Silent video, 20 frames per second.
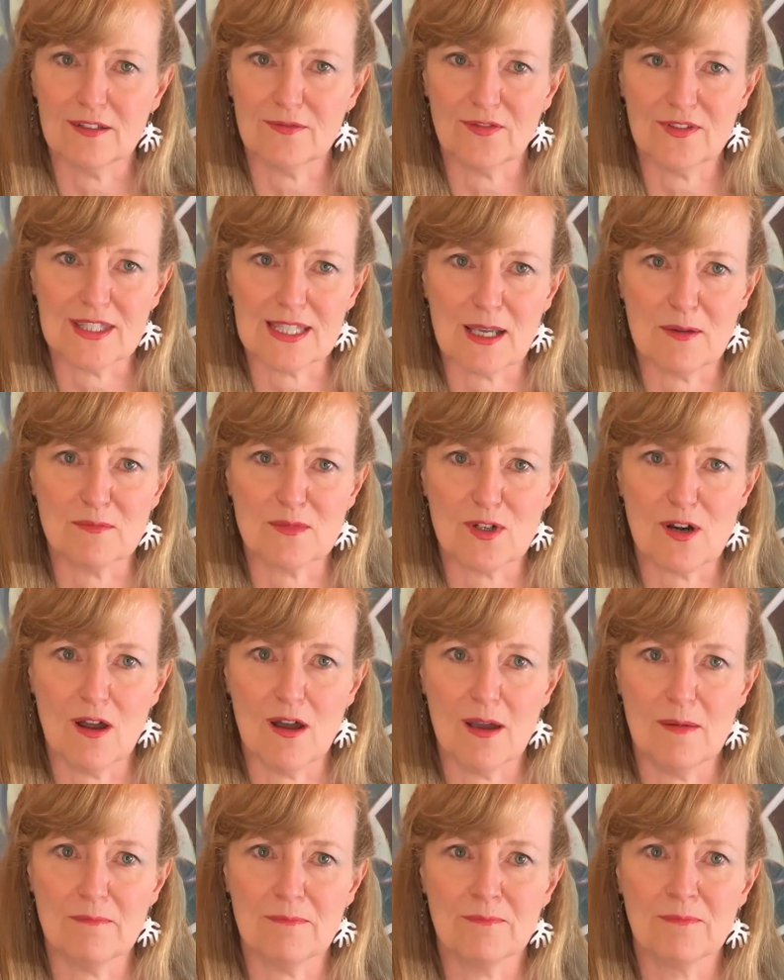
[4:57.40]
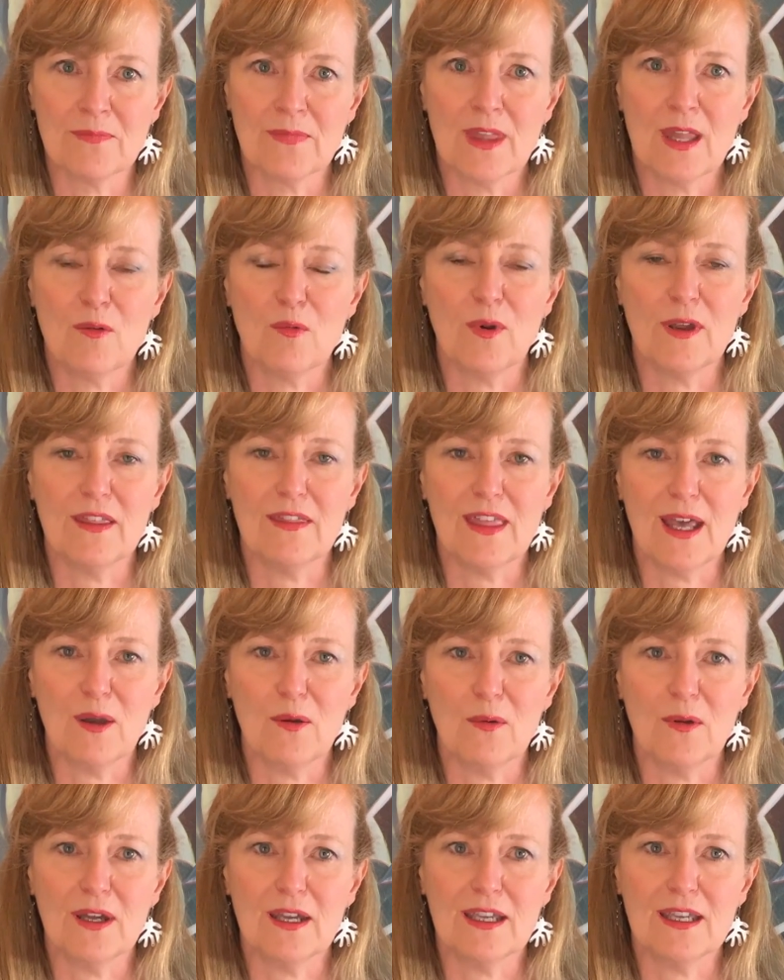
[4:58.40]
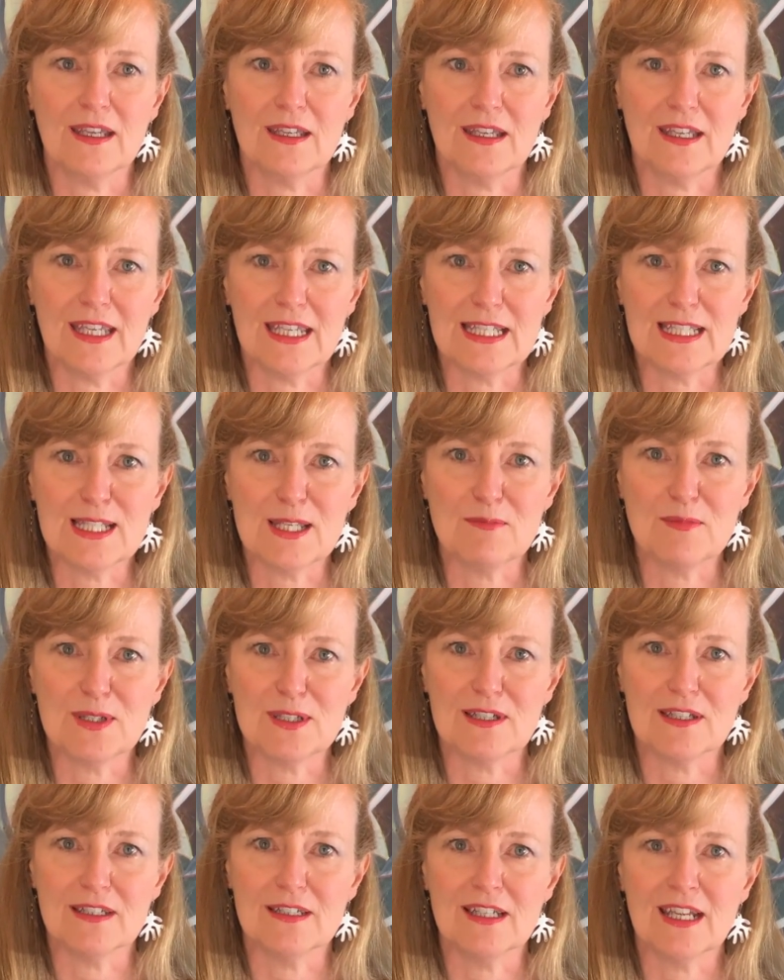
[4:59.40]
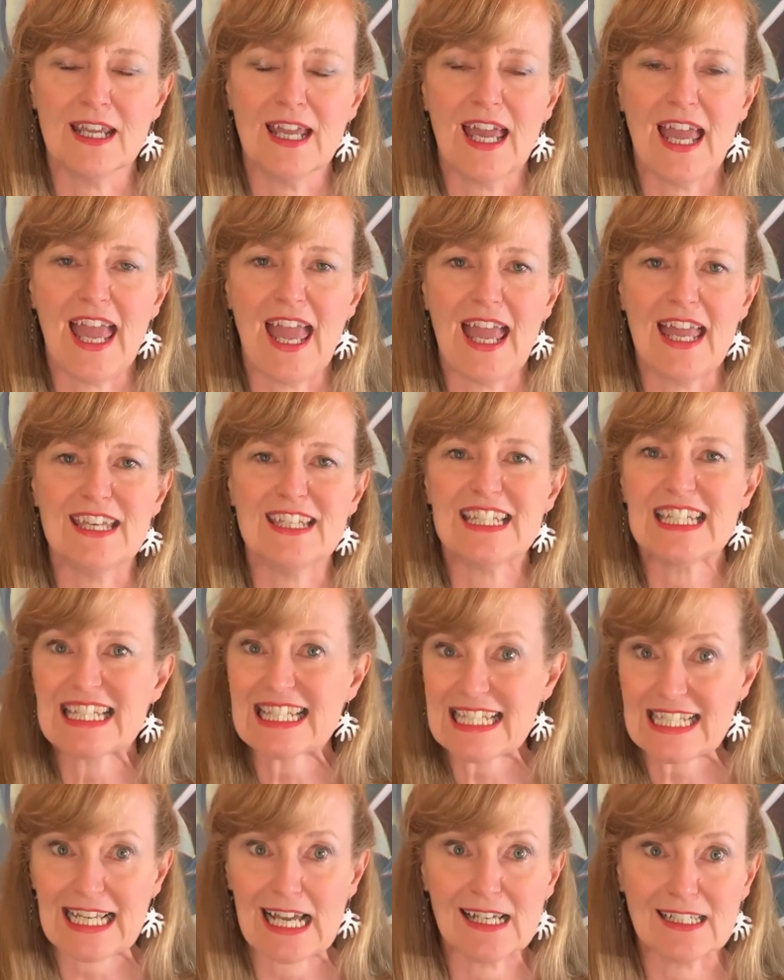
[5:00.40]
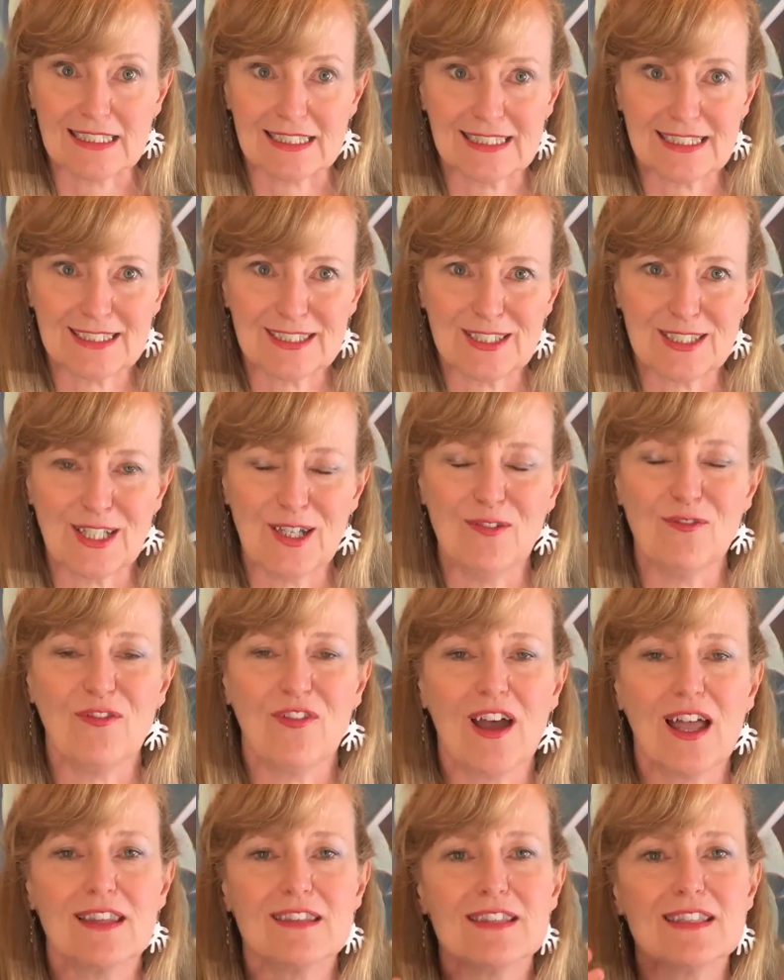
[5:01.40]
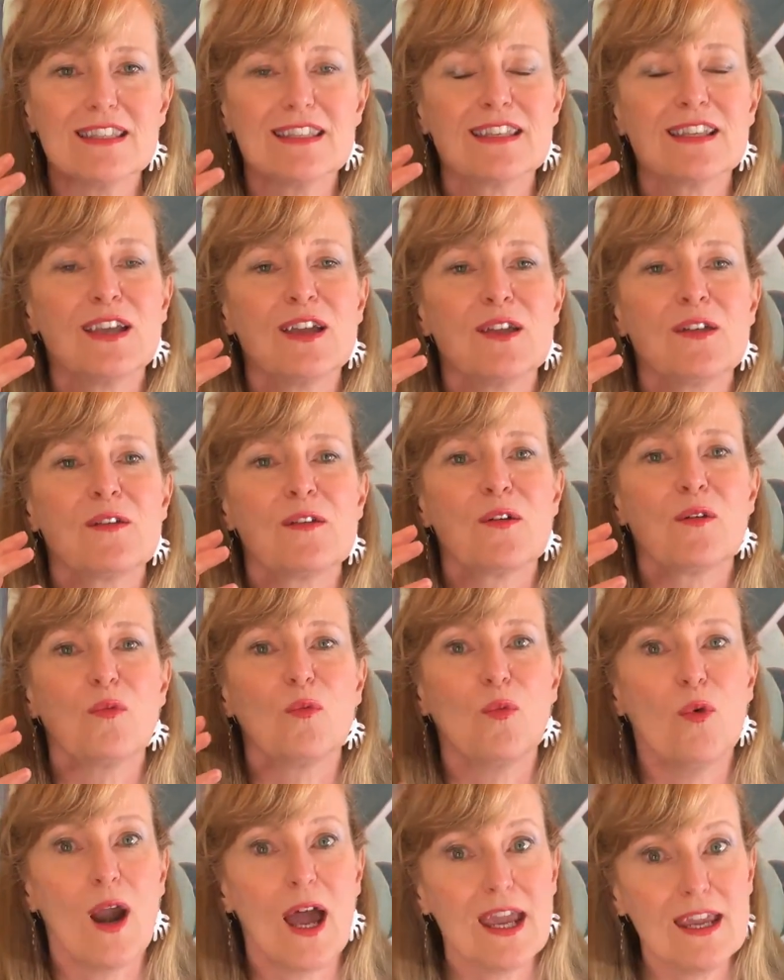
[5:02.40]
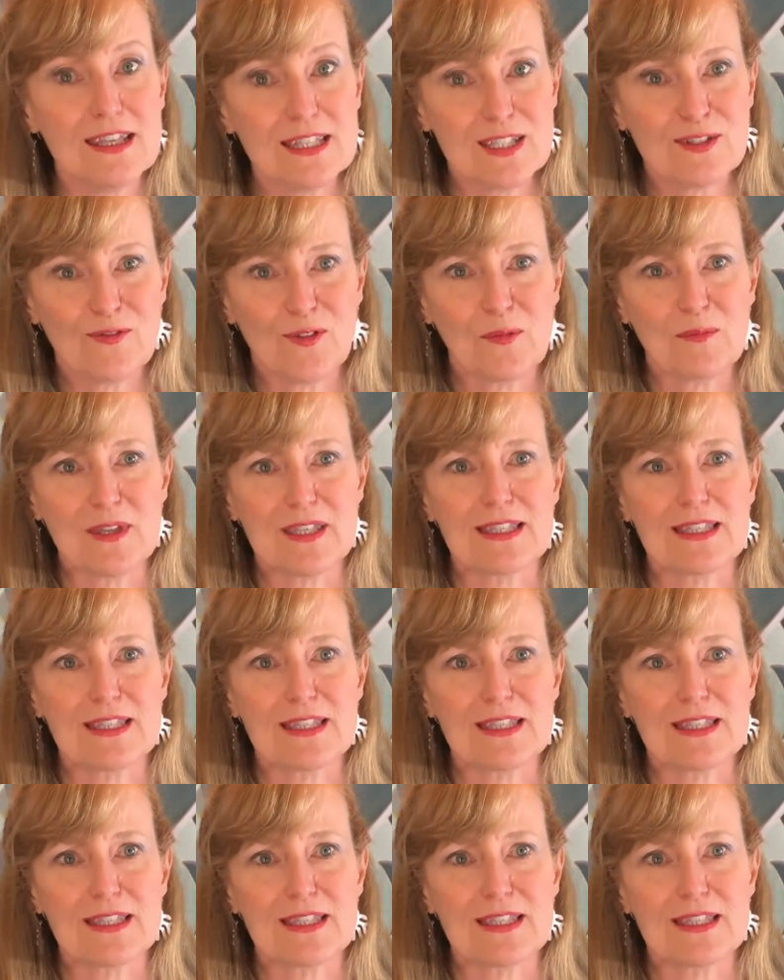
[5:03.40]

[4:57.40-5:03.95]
for some time, where they were exhibited and discussed, and funds raised from the